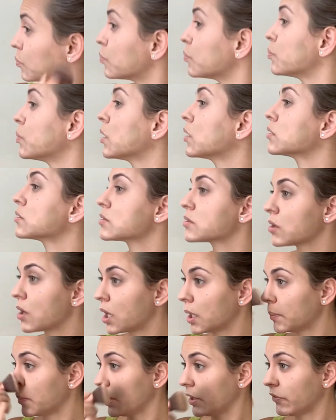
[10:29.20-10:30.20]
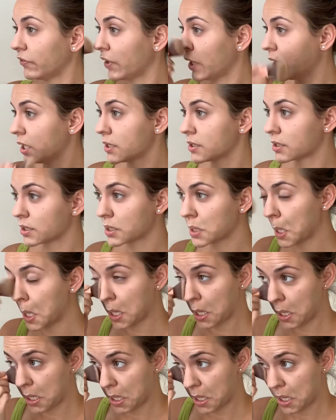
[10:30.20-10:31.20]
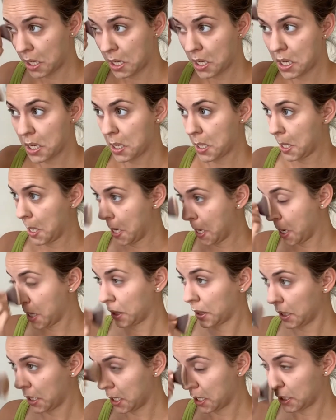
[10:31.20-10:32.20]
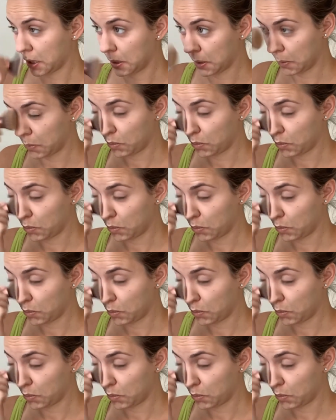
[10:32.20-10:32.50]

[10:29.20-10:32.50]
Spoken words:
parts on my face, and then